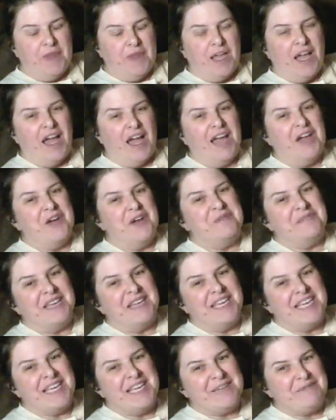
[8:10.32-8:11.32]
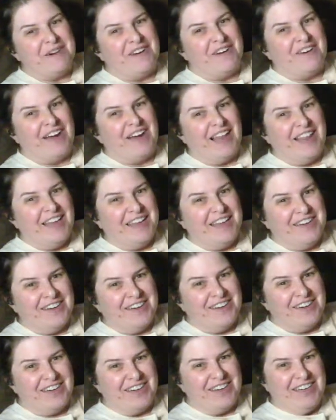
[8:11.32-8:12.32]
I hope they keep her. I like
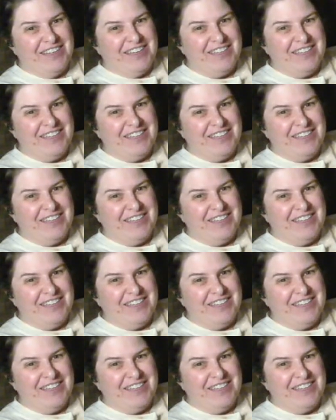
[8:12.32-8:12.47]
her.